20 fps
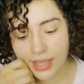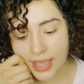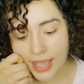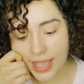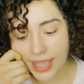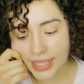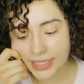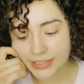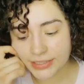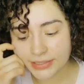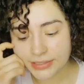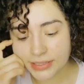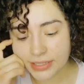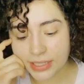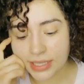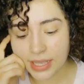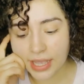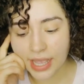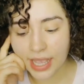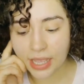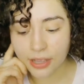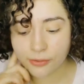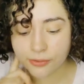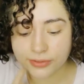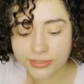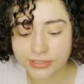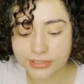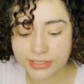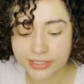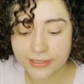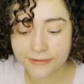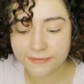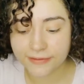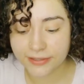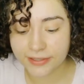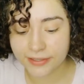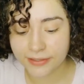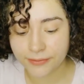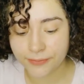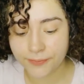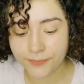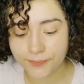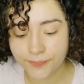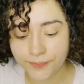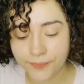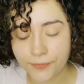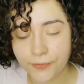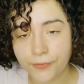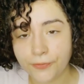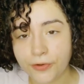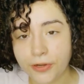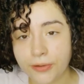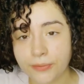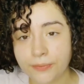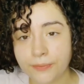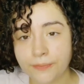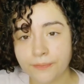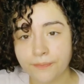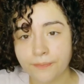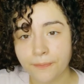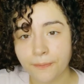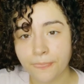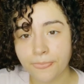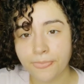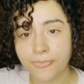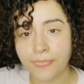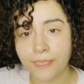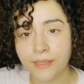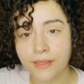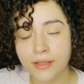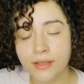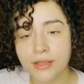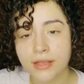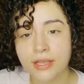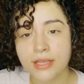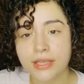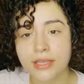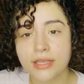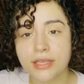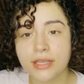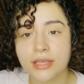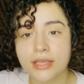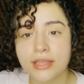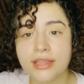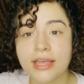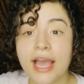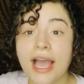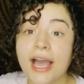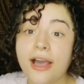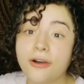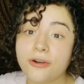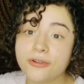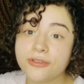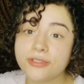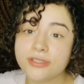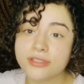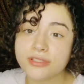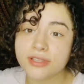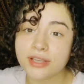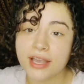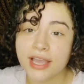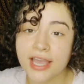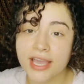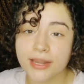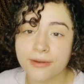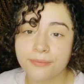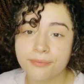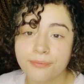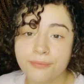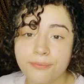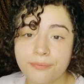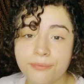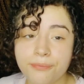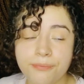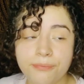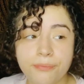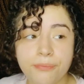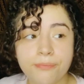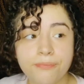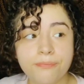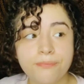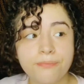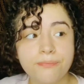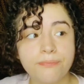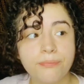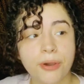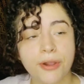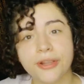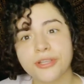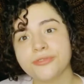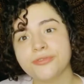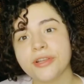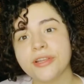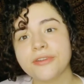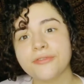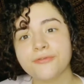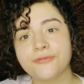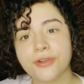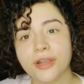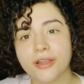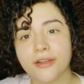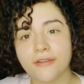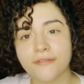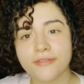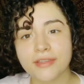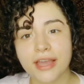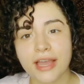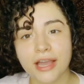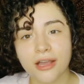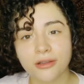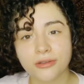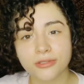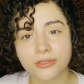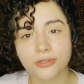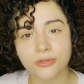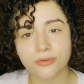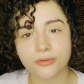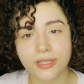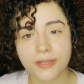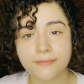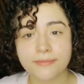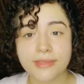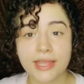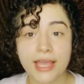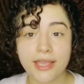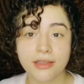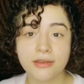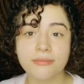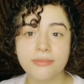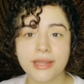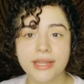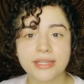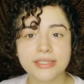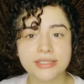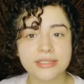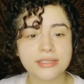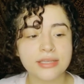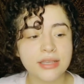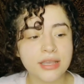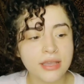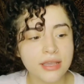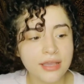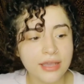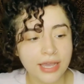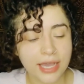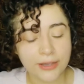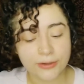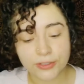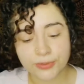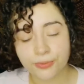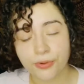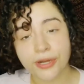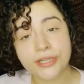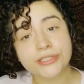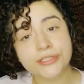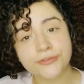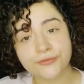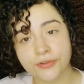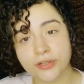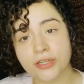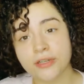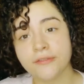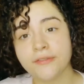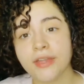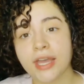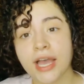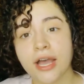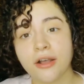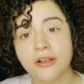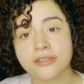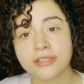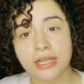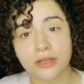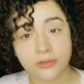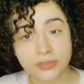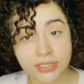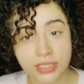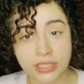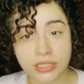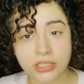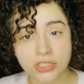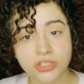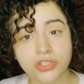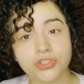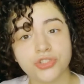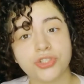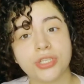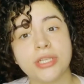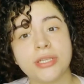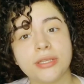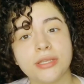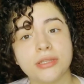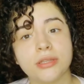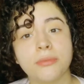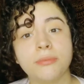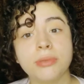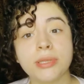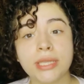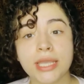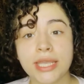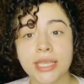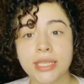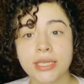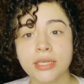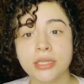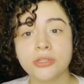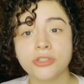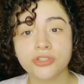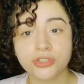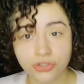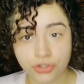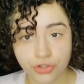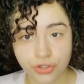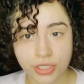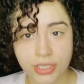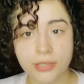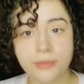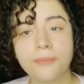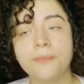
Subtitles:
As I was leaving from the house, I had parked right in front of the house, so keep that in mind. I was parked in front of the house. I was in the street, in the plain street.